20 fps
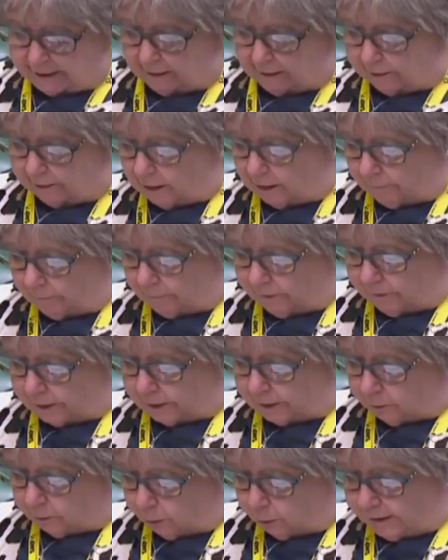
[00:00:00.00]
a free trade
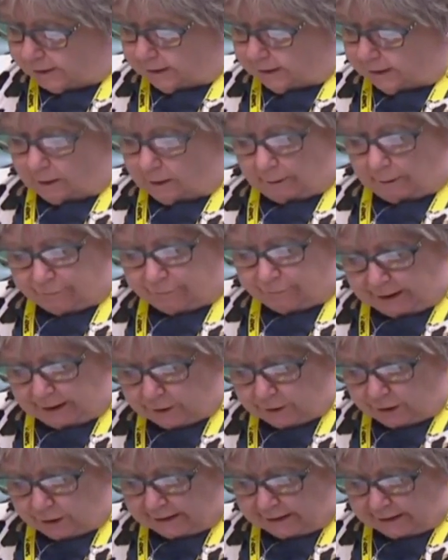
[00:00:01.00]
agreement,
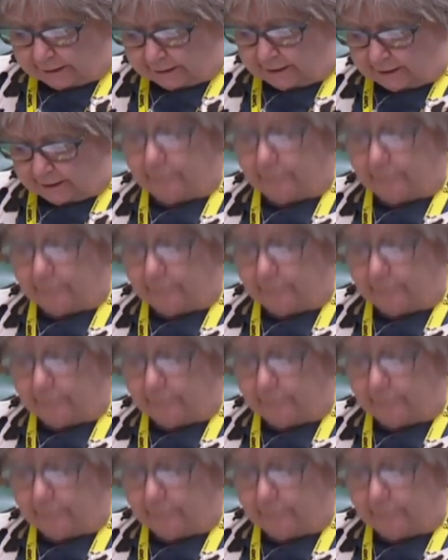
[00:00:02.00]
EEA